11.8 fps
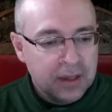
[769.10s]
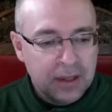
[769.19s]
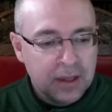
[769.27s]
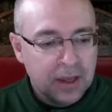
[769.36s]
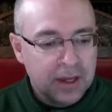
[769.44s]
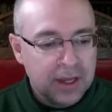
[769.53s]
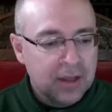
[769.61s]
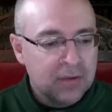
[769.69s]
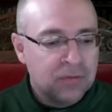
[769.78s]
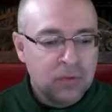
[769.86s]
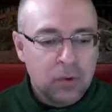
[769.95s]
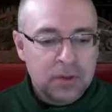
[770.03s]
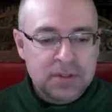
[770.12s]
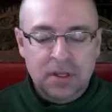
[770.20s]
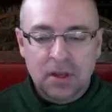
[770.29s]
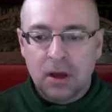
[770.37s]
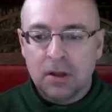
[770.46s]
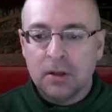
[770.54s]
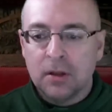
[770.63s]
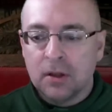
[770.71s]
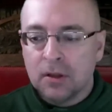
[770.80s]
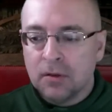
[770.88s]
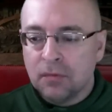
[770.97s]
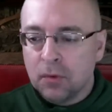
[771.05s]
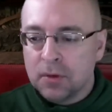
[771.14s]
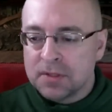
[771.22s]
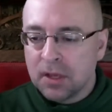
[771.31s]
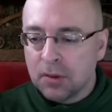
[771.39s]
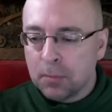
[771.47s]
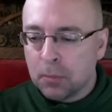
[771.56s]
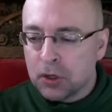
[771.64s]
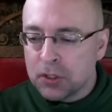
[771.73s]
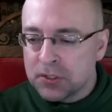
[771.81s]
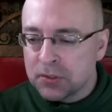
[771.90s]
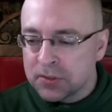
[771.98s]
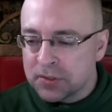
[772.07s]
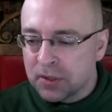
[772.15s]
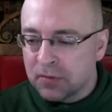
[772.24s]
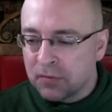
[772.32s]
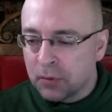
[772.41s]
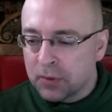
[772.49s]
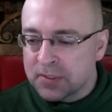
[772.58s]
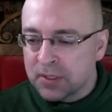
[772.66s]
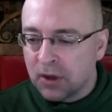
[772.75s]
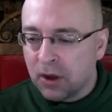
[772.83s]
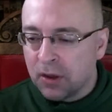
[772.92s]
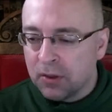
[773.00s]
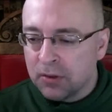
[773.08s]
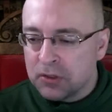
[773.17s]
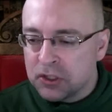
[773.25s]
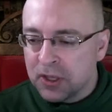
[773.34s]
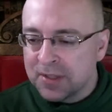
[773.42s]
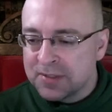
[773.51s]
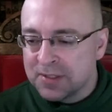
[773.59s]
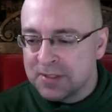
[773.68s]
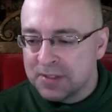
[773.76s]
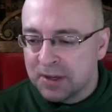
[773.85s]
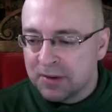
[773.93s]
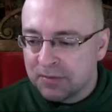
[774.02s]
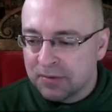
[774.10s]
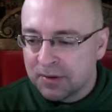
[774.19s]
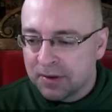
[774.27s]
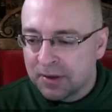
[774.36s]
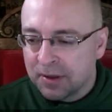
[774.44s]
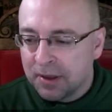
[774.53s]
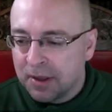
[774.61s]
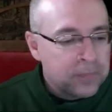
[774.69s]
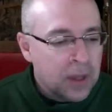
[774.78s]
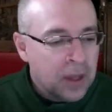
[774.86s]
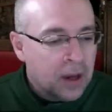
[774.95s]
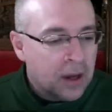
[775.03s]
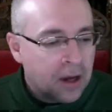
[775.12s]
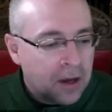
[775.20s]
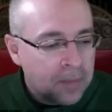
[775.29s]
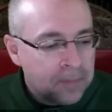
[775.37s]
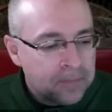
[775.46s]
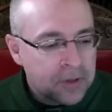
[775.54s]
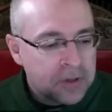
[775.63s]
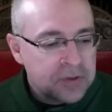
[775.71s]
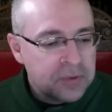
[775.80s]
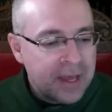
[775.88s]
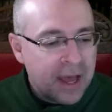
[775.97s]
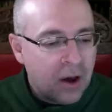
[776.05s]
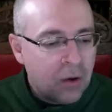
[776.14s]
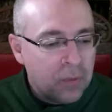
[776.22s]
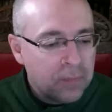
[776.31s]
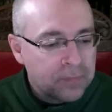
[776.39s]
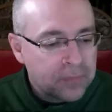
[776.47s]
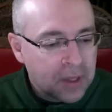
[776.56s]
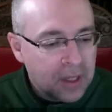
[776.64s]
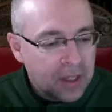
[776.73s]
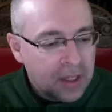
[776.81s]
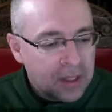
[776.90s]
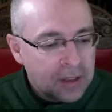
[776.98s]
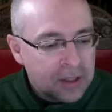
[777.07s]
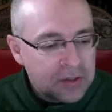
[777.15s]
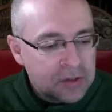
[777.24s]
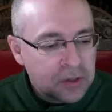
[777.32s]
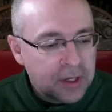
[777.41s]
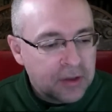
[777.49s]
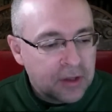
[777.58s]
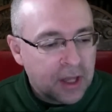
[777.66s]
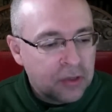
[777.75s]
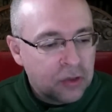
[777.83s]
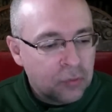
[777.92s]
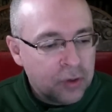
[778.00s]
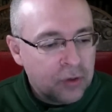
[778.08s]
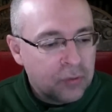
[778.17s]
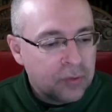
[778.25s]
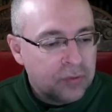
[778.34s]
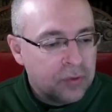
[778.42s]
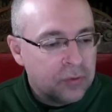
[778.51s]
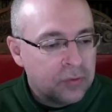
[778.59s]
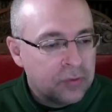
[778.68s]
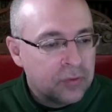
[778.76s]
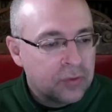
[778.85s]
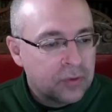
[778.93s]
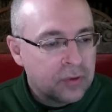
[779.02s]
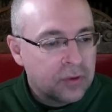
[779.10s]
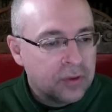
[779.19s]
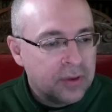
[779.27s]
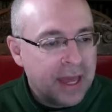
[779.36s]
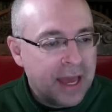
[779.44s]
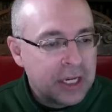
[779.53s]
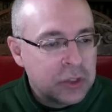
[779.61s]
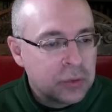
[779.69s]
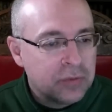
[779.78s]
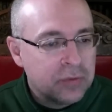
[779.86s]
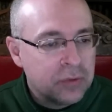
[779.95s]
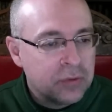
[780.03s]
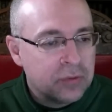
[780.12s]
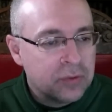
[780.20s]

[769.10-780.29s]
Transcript: Again, focusing on, focusing on the personal stuff, focusing on the jealousy stuff. Um, so, so now, let's look at, at the real reviews, the actual reviews.